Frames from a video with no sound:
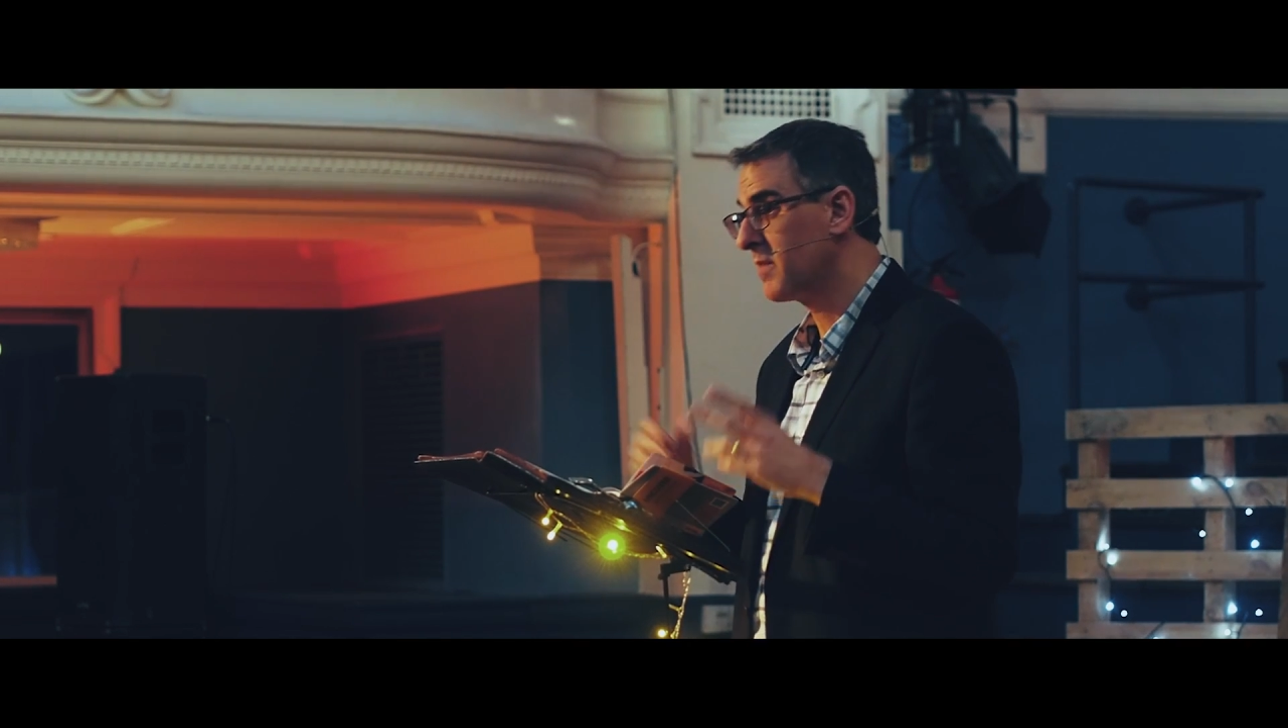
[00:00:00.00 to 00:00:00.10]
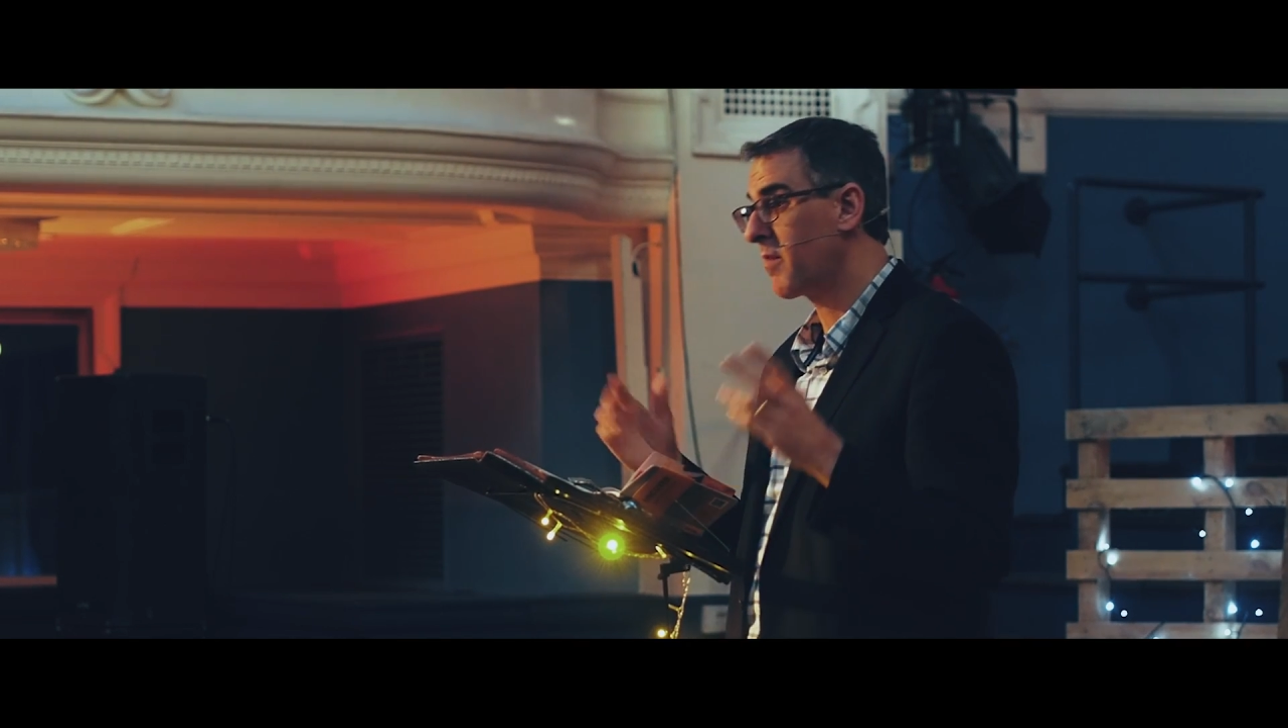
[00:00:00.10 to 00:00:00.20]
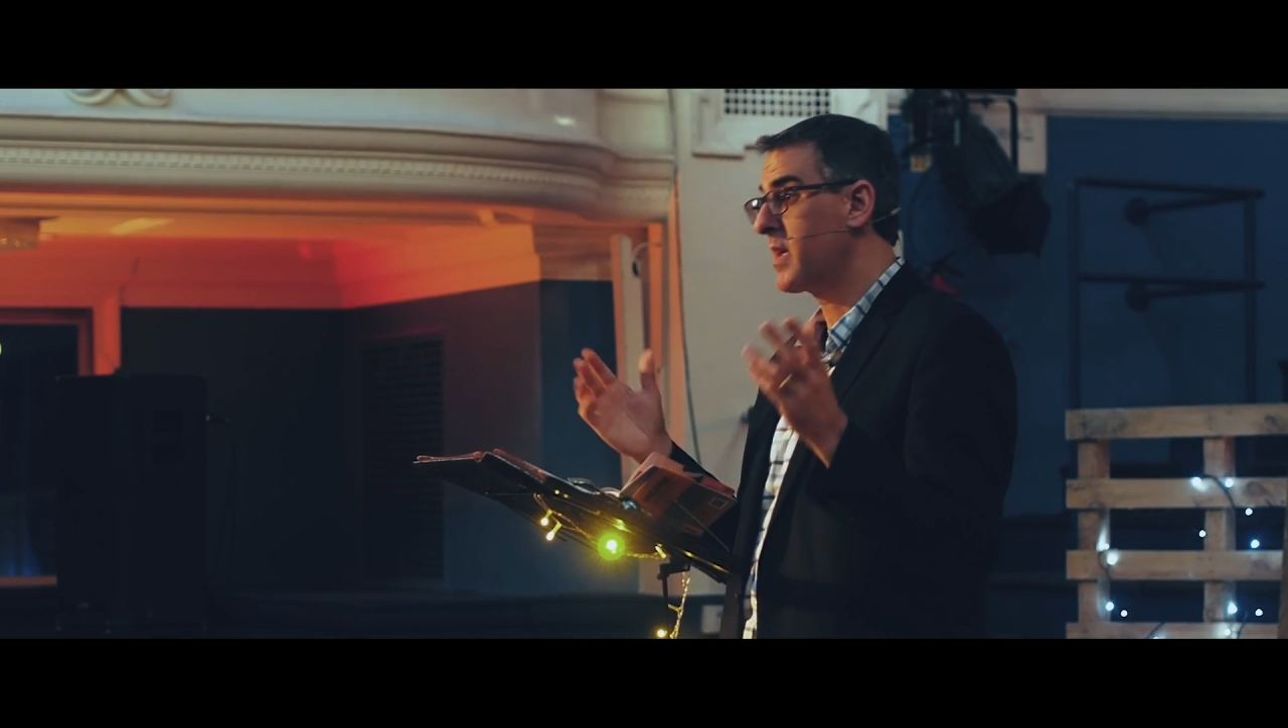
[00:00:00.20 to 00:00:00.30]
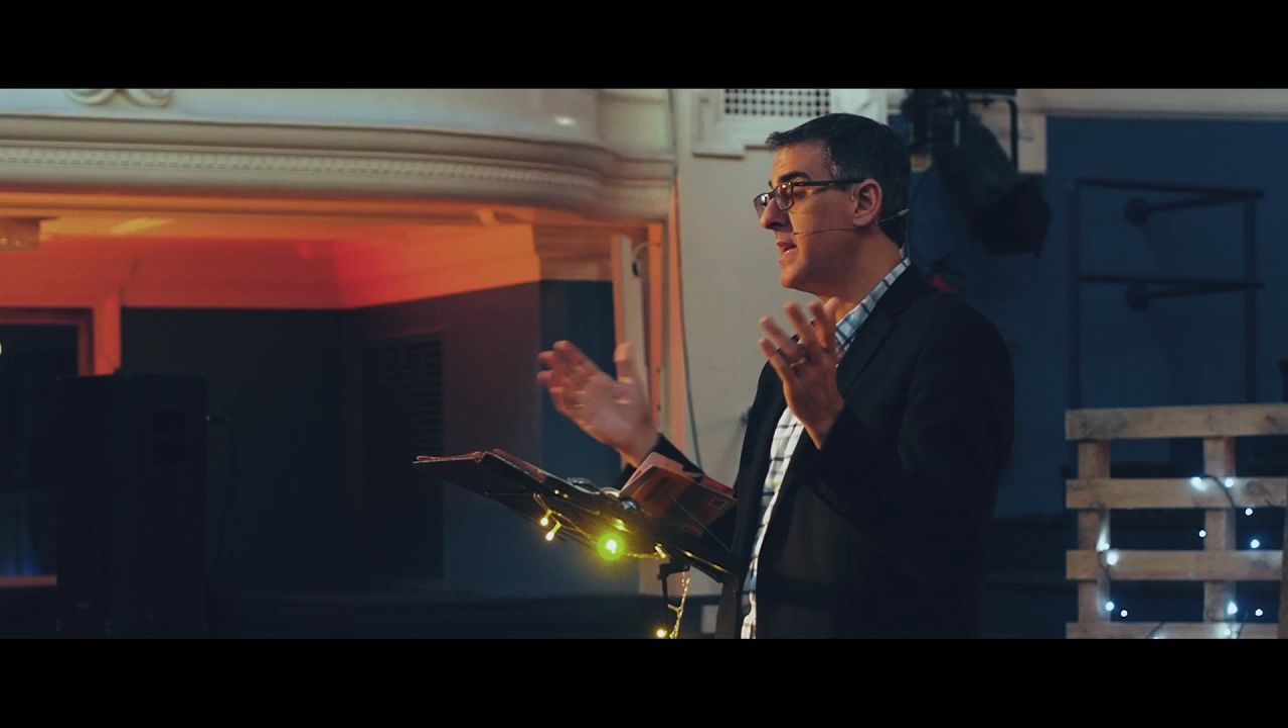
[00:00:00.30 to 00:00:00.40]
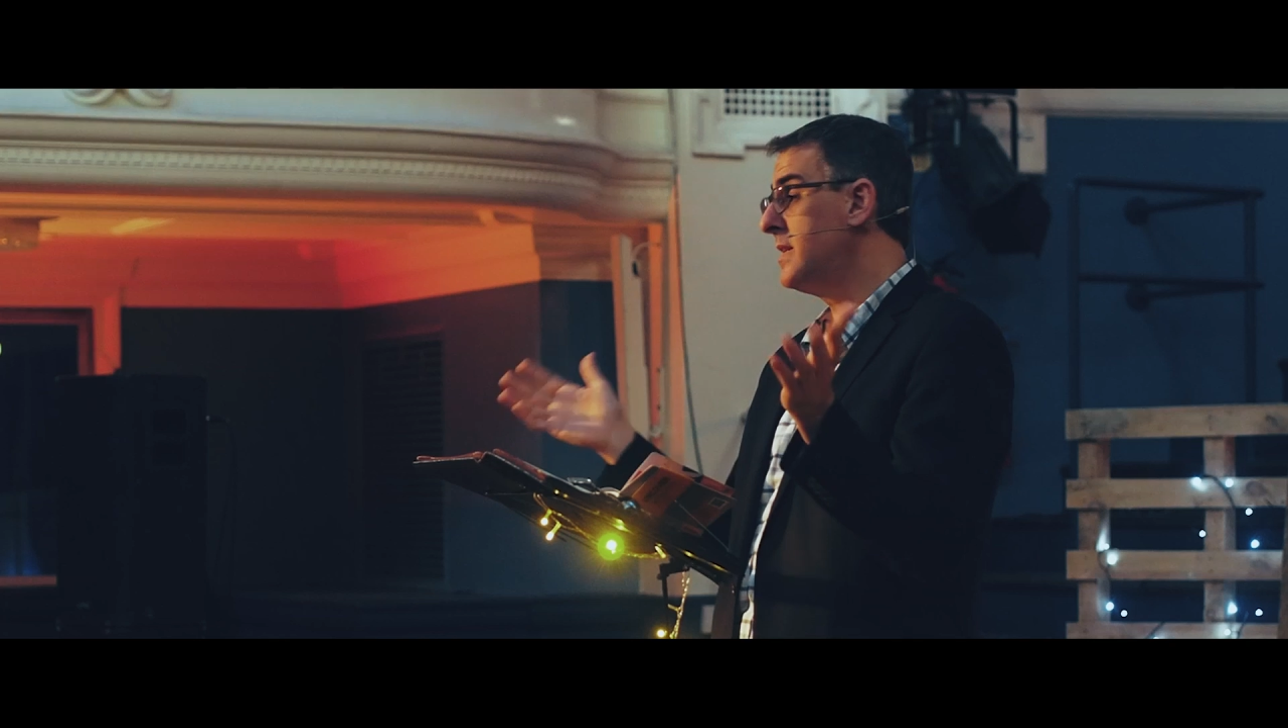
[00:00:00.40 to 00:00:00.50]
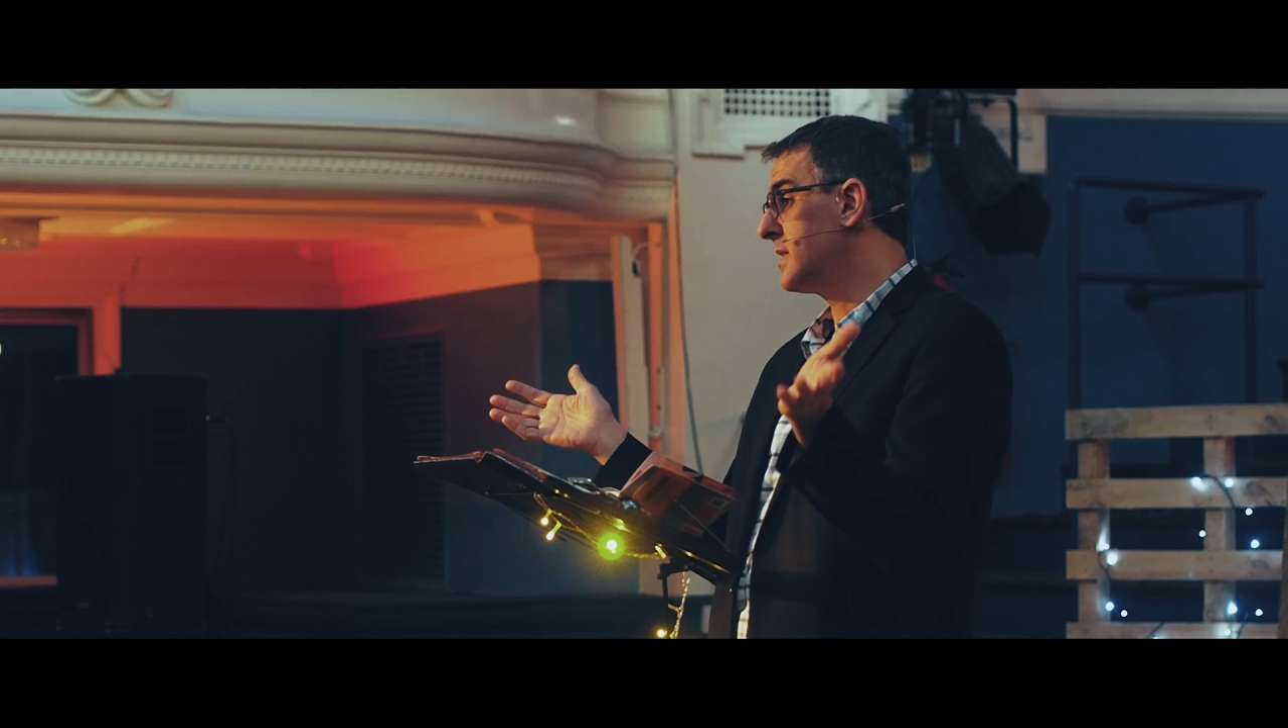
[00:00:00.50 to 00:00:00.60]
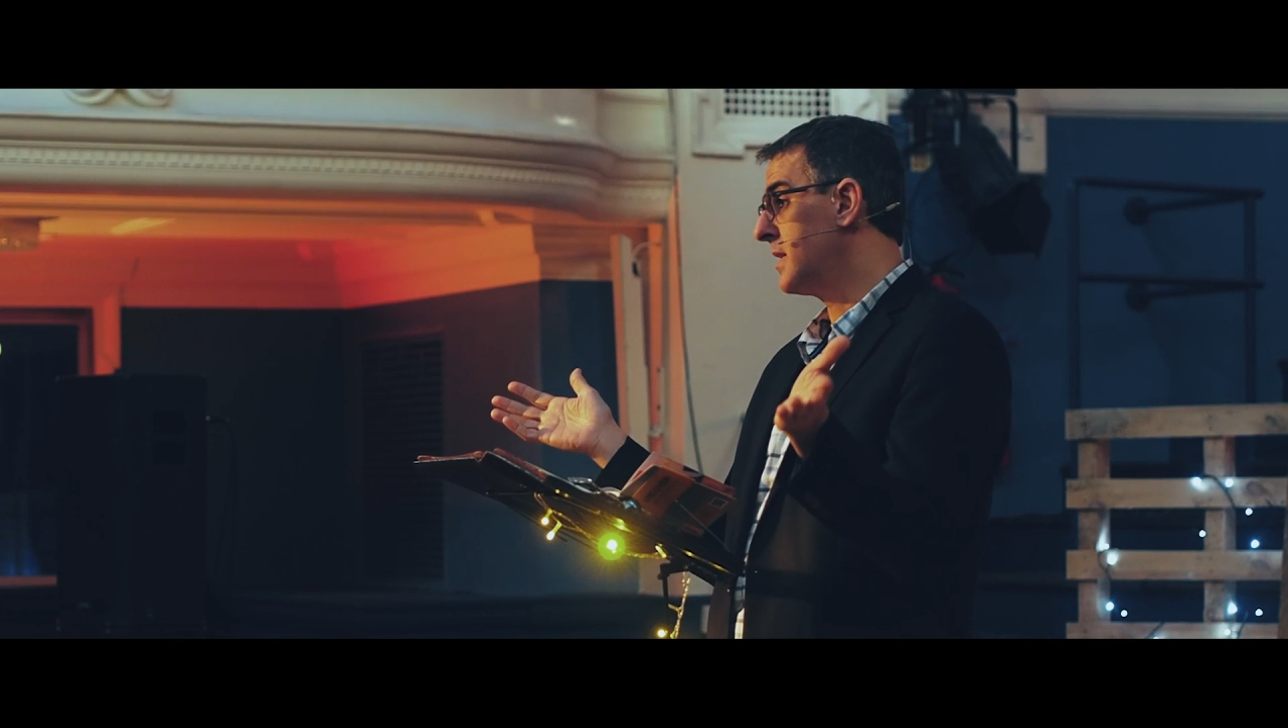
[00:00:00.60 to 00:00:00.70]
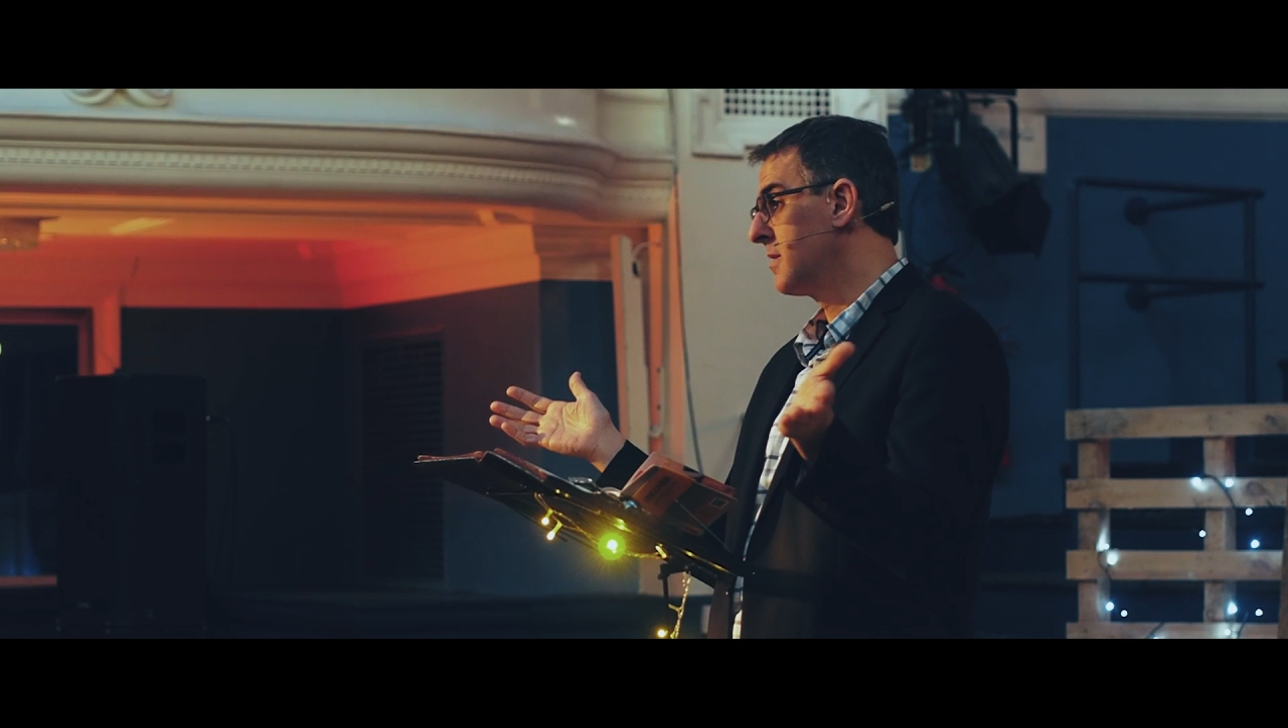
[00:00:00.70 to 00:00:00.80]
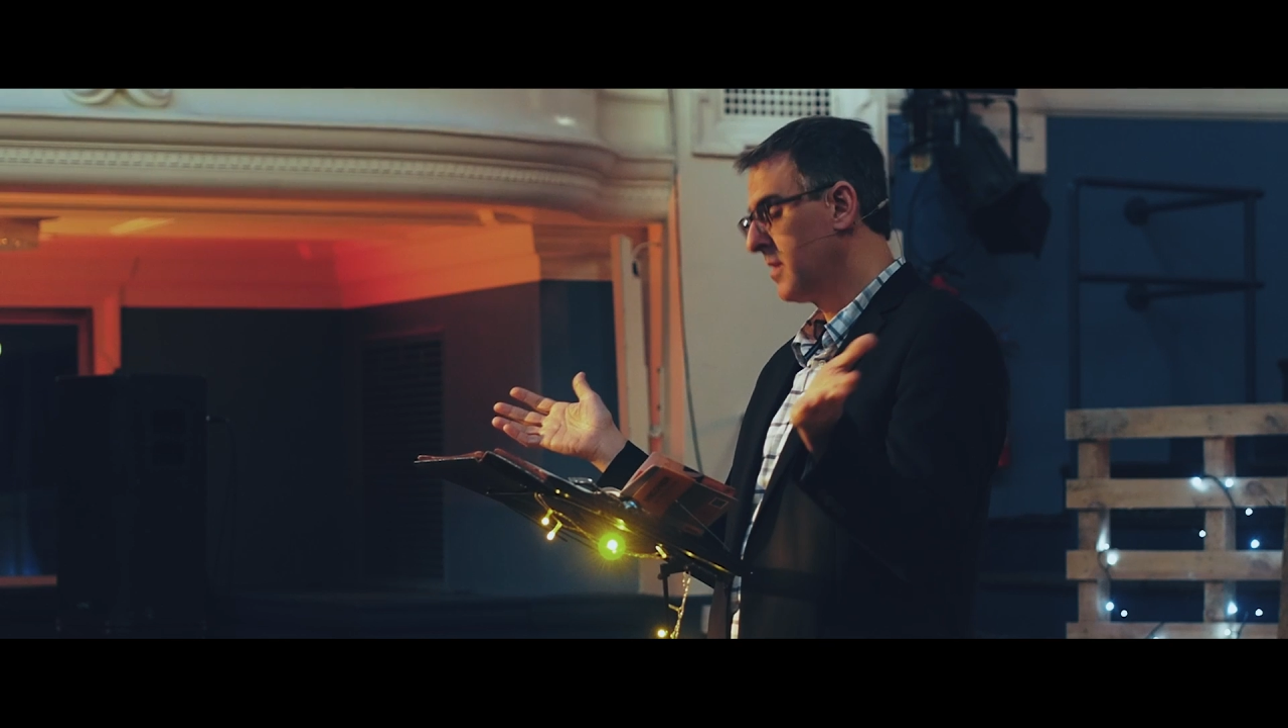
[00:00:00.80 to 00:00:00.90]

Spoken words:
very easy